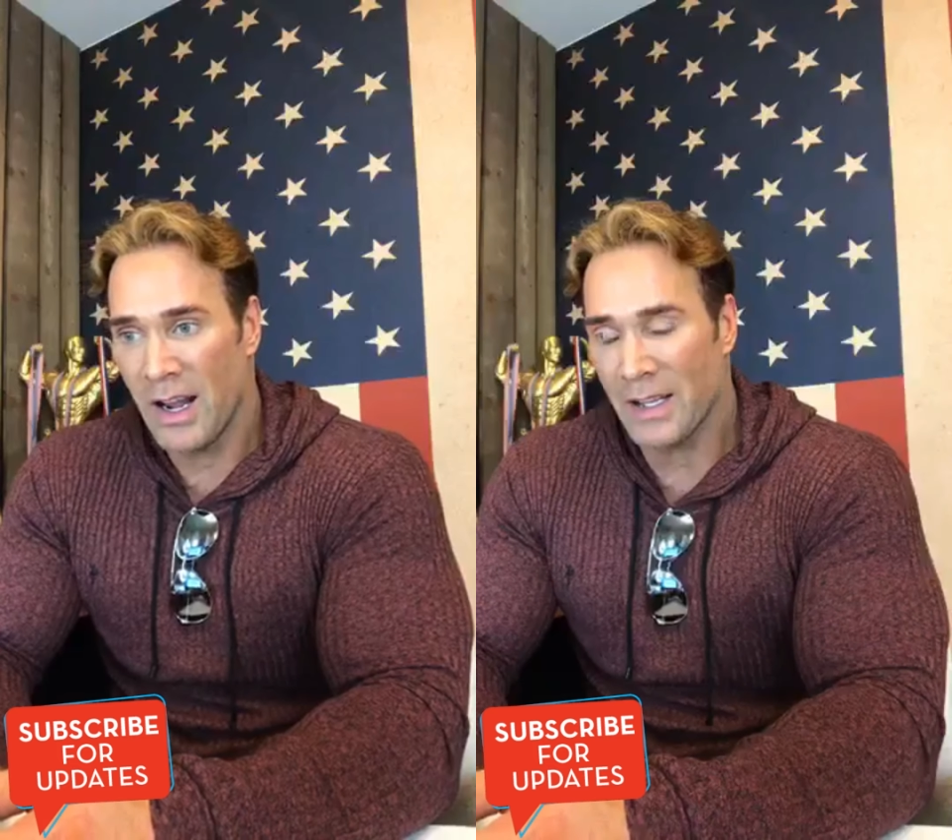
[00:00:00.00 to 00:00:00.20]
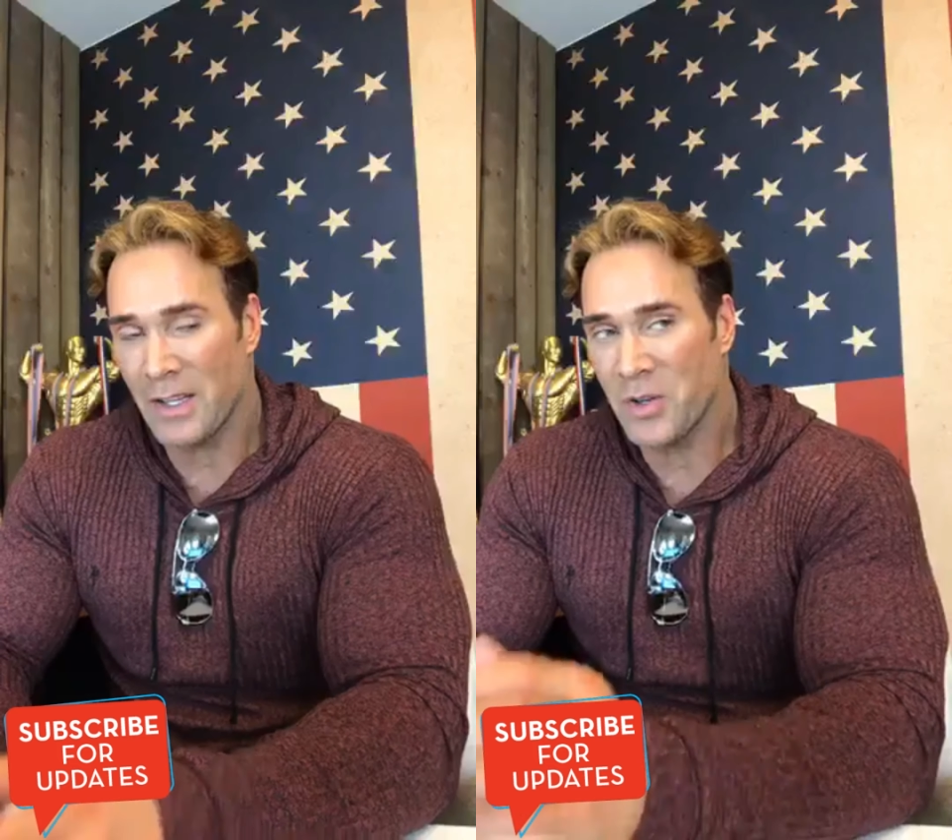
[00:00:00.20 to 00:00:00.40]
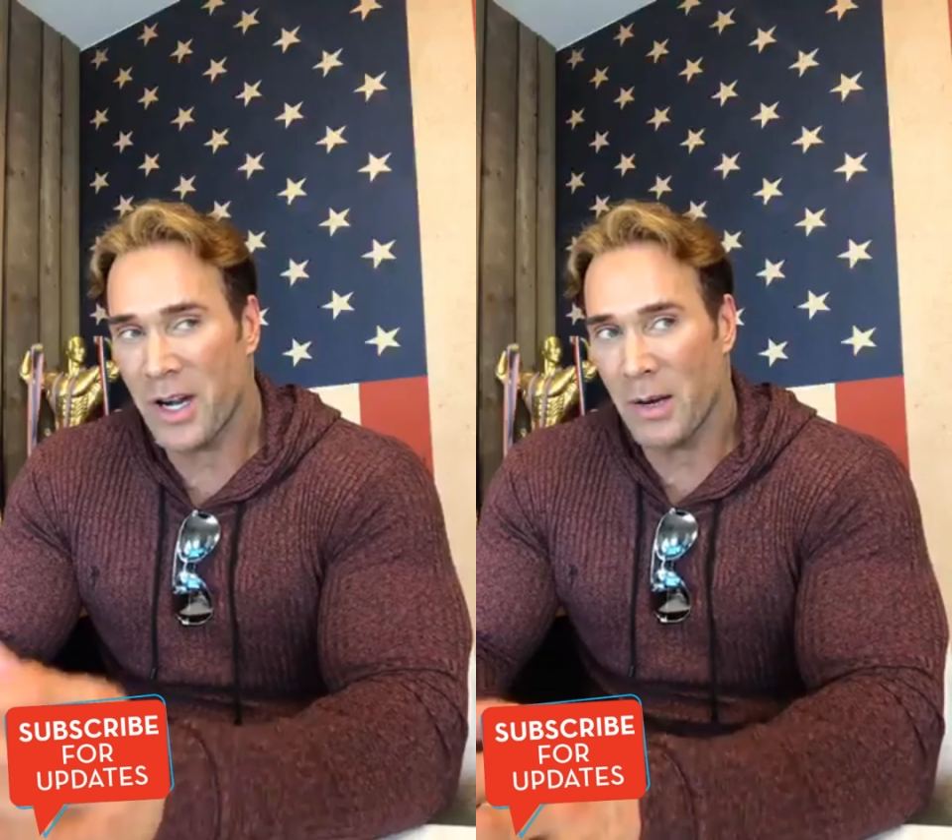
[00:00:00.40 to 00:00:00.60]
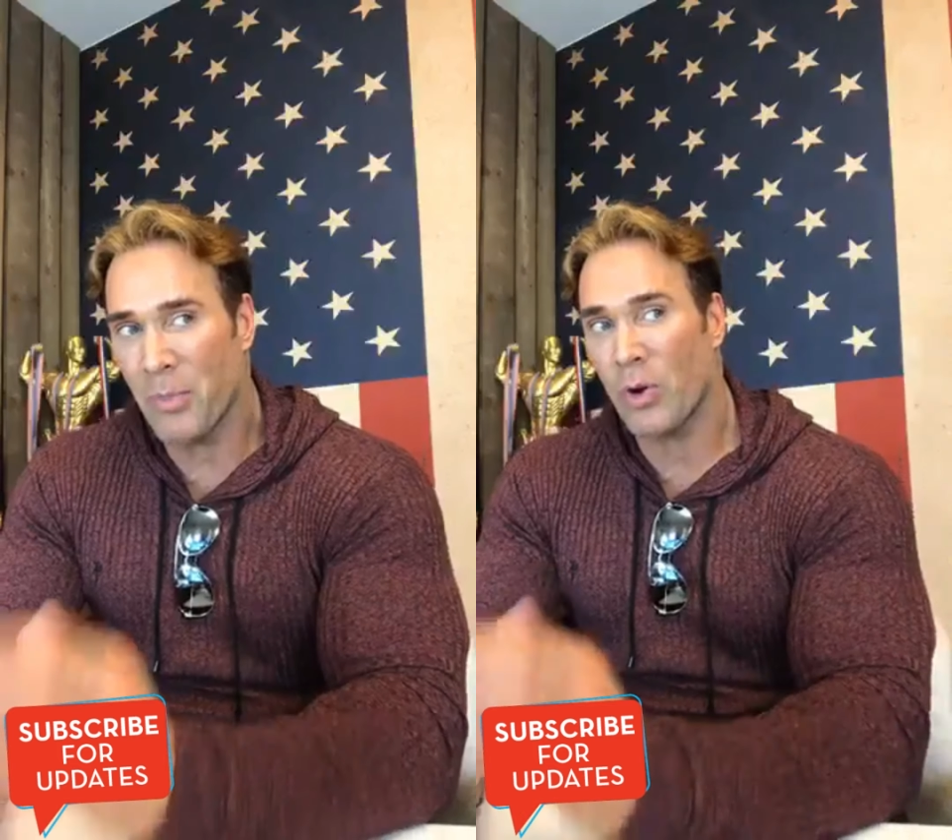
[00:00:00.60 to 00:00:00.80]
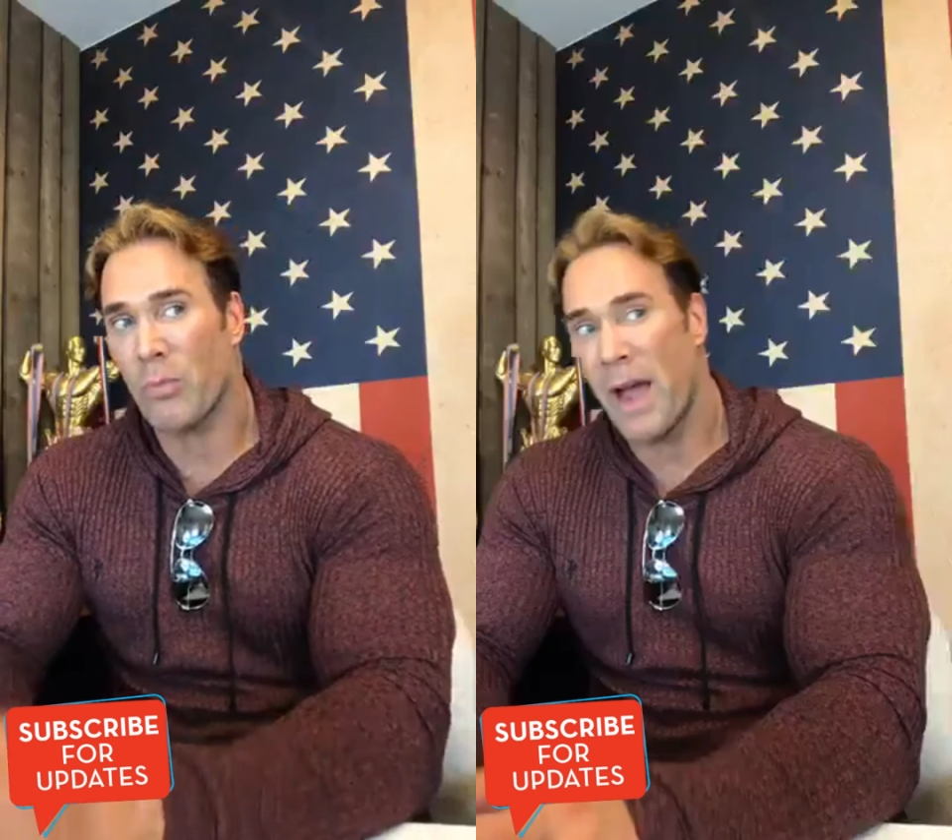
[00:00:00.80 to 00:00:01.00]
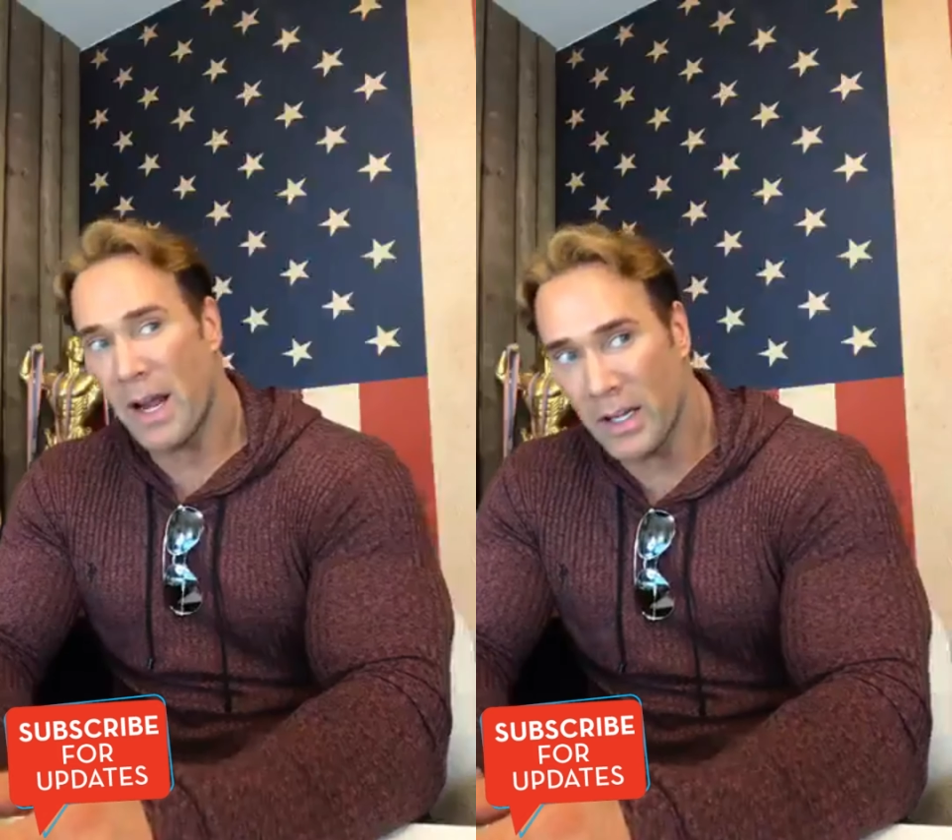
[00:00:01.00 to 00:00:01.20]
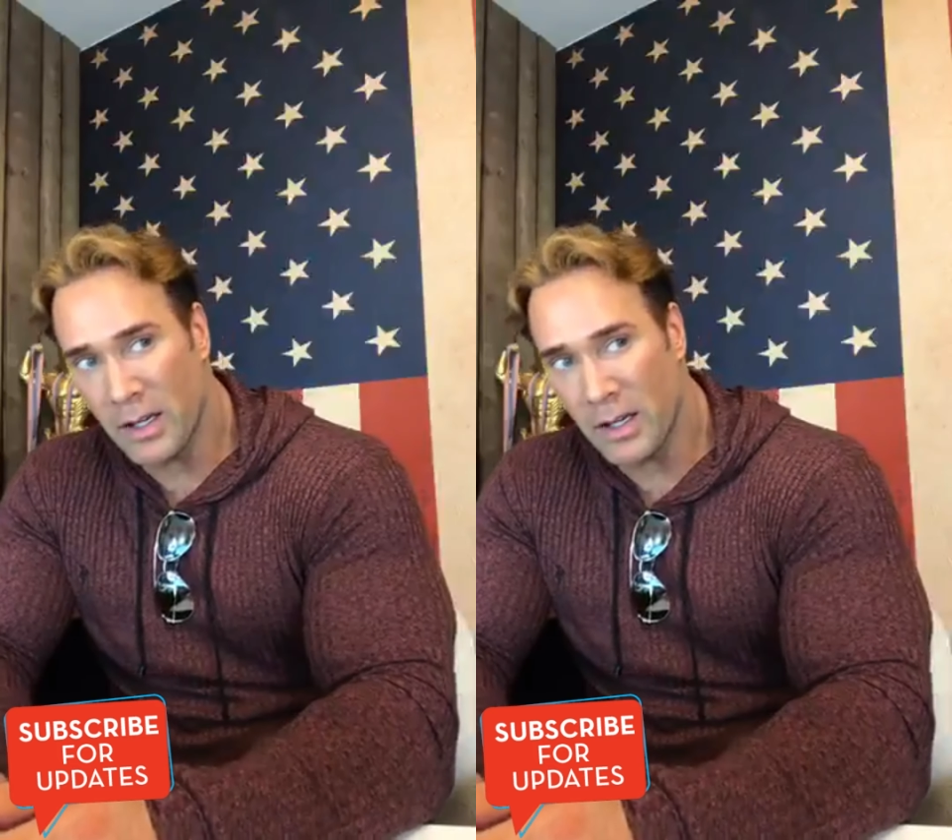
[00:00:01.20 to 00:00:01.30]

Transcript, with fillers: and then you kind of pull back